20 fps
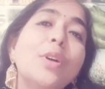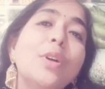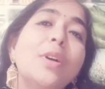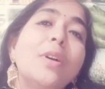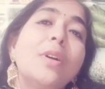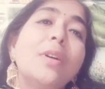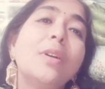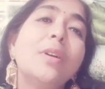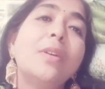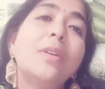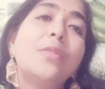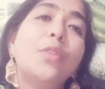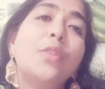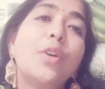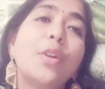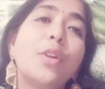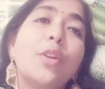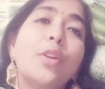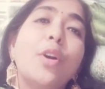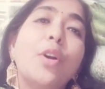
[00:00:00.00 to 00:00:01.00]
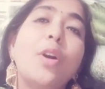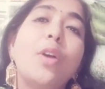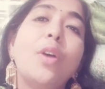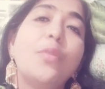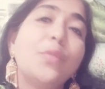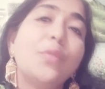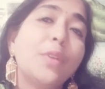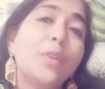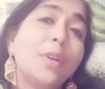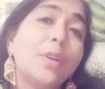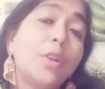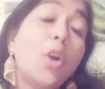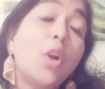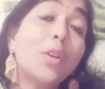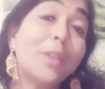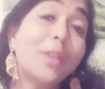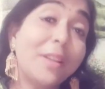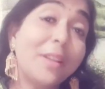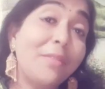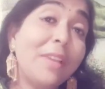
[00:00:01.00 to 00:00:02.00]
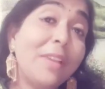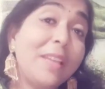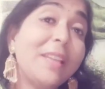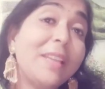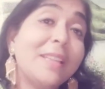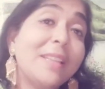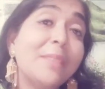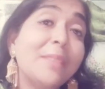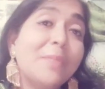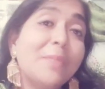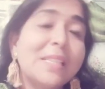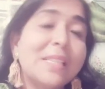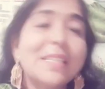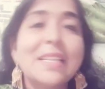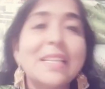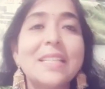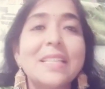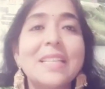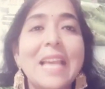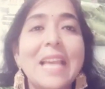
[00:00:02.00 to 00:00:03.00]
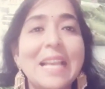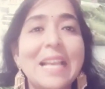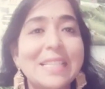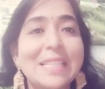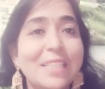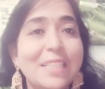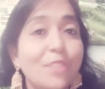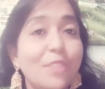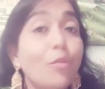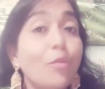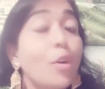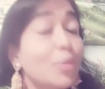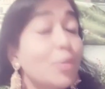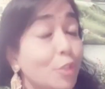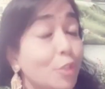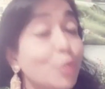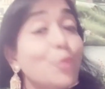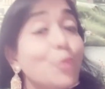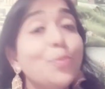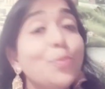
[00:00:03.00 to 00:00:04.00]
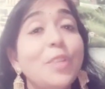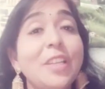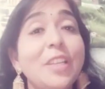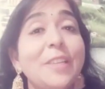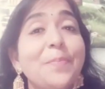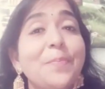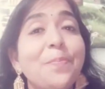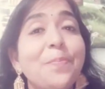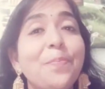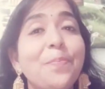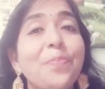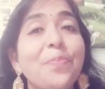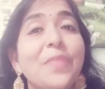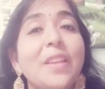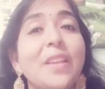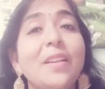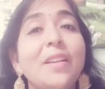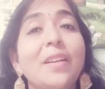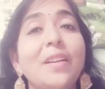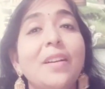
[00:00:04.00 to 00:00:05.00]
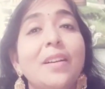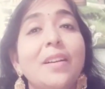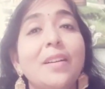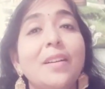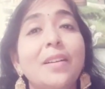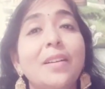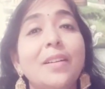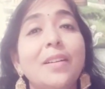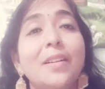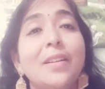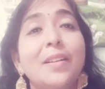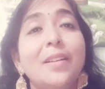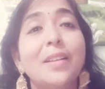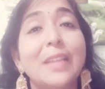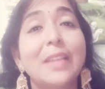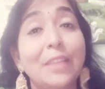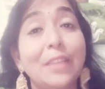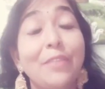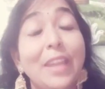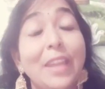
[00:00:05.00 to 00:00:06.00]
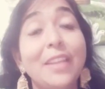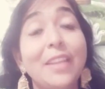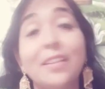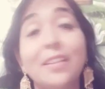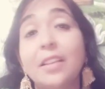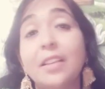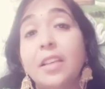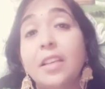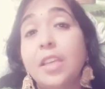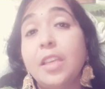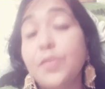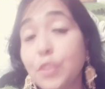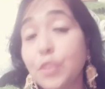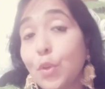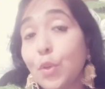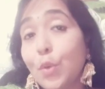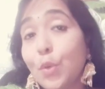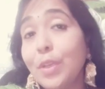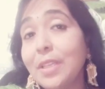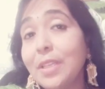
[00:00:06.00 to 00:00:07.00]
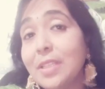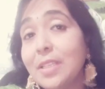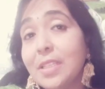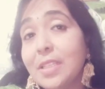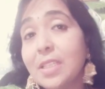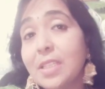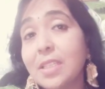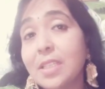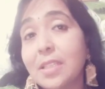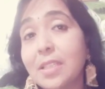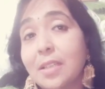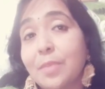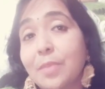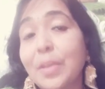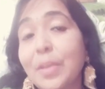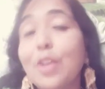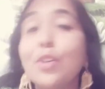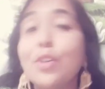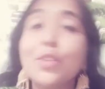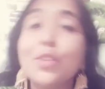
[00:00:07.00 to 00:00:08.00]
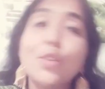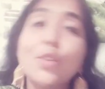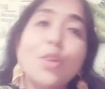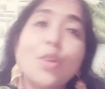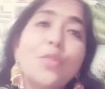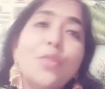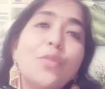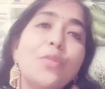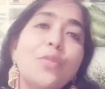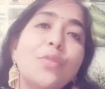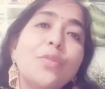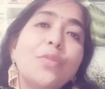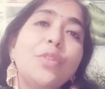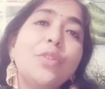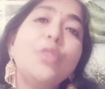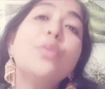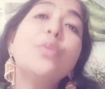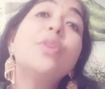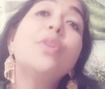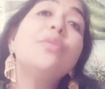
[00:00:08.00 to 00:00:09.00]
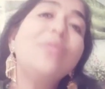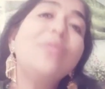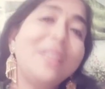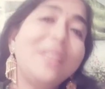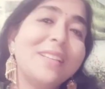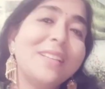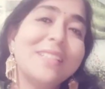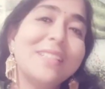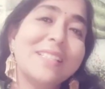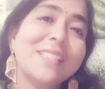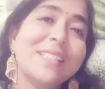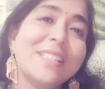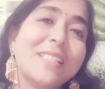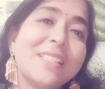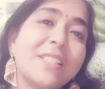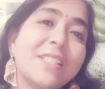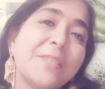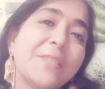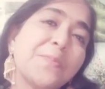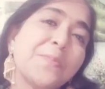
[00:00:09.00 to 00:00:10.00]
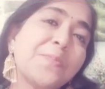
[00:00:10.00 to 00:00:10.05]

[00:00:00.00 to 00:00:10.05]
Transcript: for not conveying the message as it wants to be conveyed? If so, it is because of your weakness